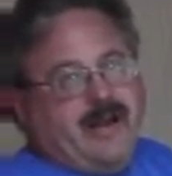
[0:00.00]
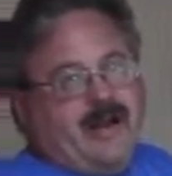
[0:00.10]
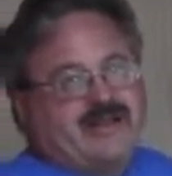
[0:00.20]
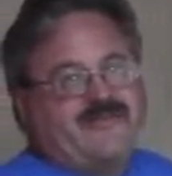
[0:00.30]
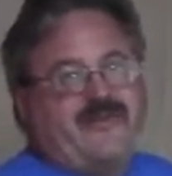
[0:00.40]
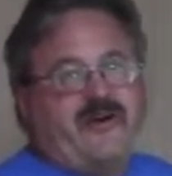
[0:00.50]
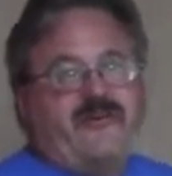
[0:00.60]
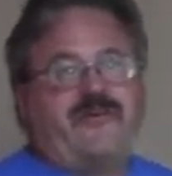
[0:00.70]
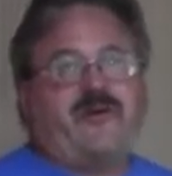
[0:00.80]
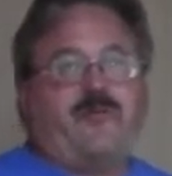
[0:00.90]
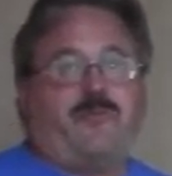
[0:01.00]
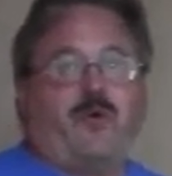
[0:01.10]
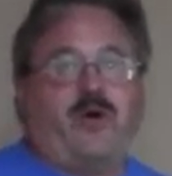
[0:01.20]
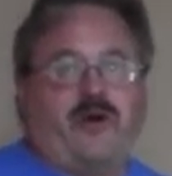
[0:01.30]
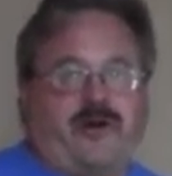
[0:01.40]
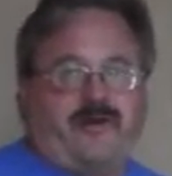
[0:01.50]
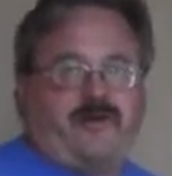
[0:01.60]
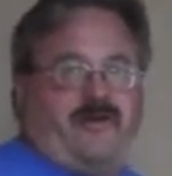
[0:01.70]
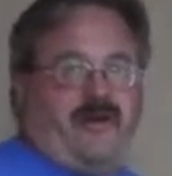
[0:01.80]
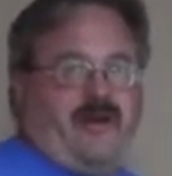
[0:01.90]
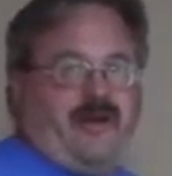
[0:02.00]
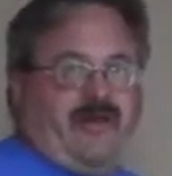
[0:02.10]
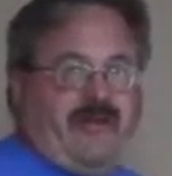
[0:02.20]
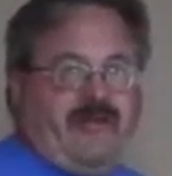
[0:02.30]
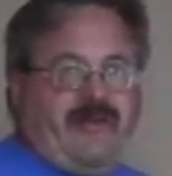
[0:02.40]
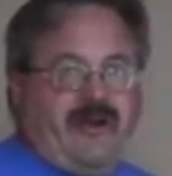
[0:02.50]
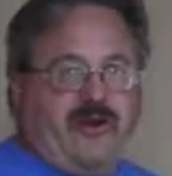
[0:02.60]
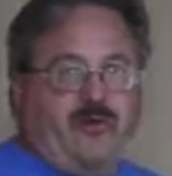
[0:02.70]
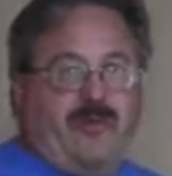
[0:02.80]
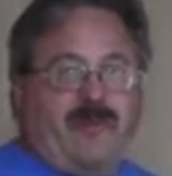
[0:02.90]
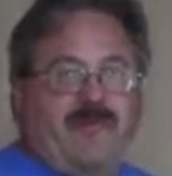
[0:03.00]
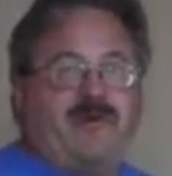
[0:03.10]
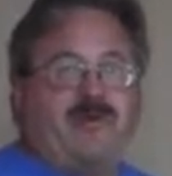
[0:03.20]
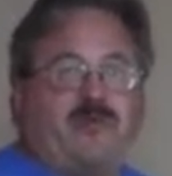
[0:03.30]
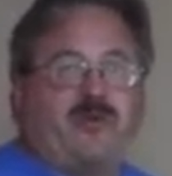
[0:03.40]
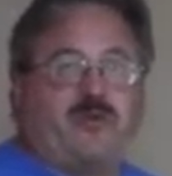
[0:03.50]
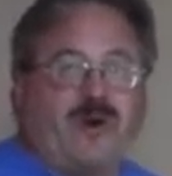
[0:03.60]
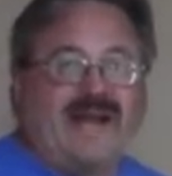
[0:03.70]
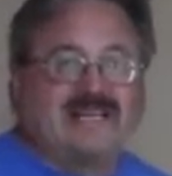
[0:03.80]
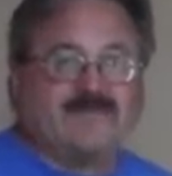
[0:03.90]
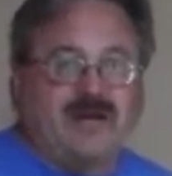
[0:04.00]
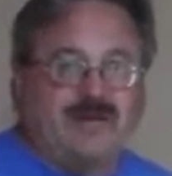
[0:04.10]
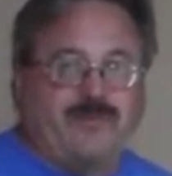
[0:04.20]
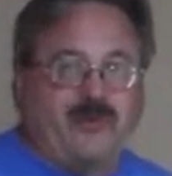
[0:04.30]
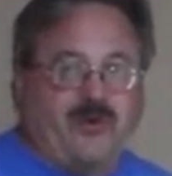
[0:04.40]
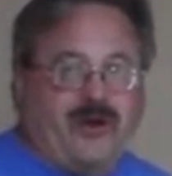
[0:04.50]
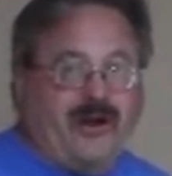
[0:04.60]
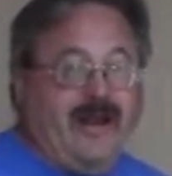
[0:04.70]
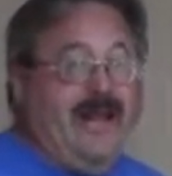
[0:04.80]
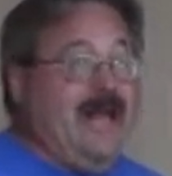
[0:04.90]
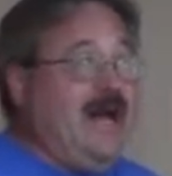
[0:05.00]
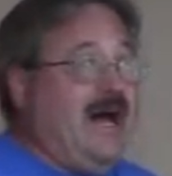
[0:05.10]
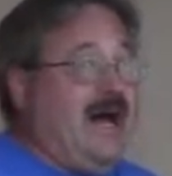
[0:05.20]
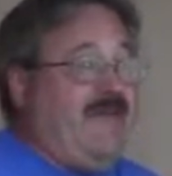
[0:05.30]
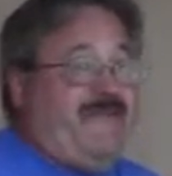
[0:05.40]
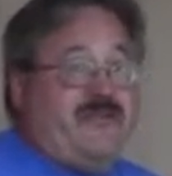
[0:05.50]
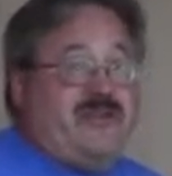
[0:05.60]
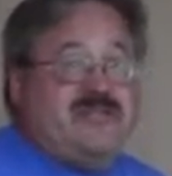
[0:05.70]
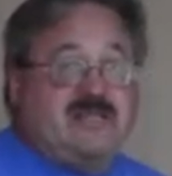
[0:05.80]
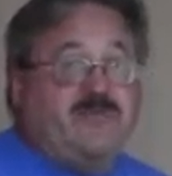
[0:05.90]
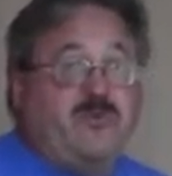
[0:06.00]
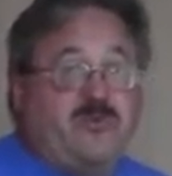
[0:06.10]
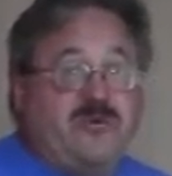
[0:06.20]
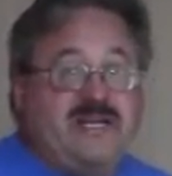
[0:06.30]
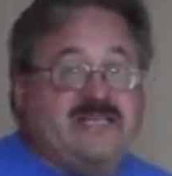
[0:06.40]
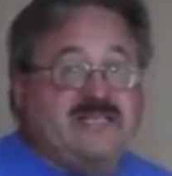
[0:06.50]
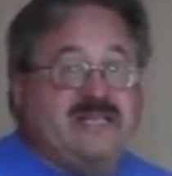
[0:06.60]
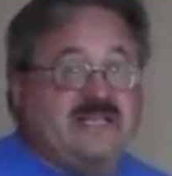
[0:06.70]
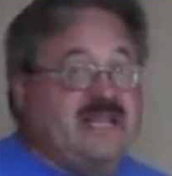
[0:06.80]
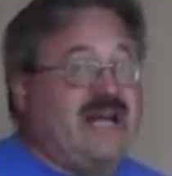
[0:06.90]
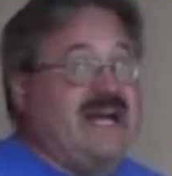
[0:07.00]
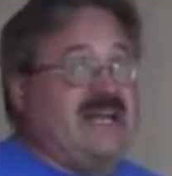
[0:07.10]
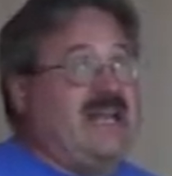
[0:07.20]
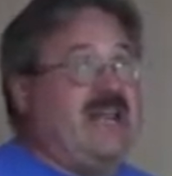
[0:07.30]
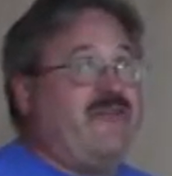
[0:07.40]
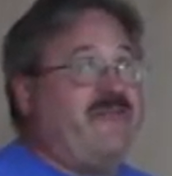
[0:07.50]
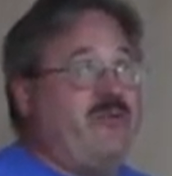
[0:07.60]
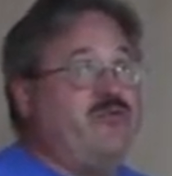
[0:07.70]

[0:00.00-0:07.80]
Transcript: Now it's very, very important that you remember to put the wax paper on, for the simple reason that if